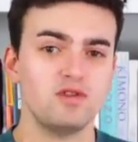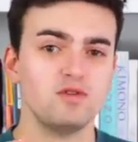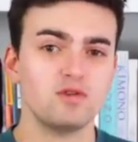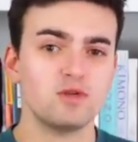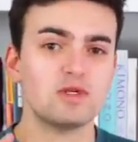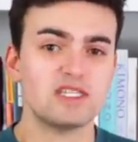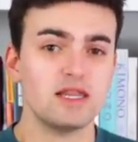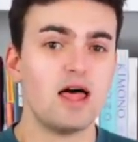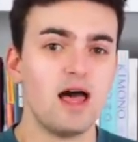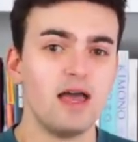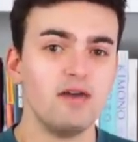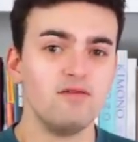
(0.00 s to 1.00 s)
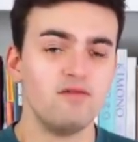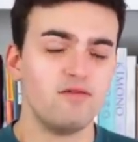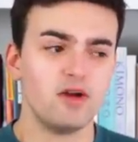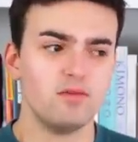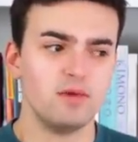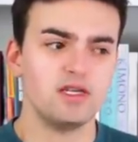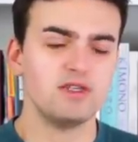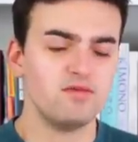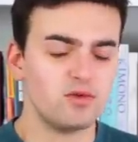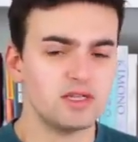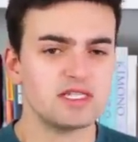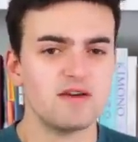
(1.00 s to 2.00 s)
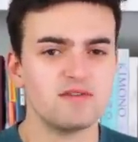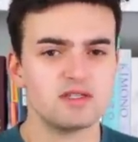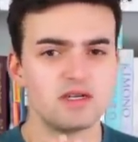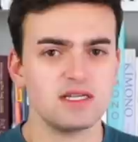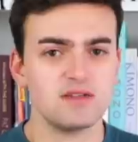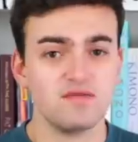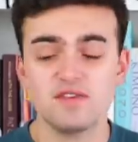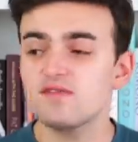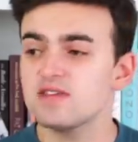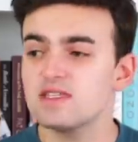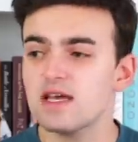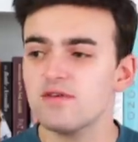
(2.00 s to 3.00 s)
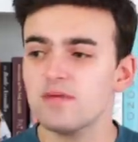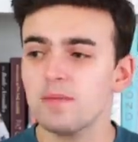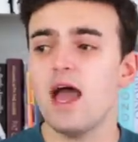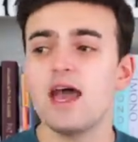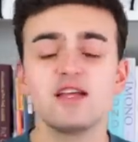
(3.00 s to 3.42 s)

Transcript: Dior was alive from 1947 to 1957.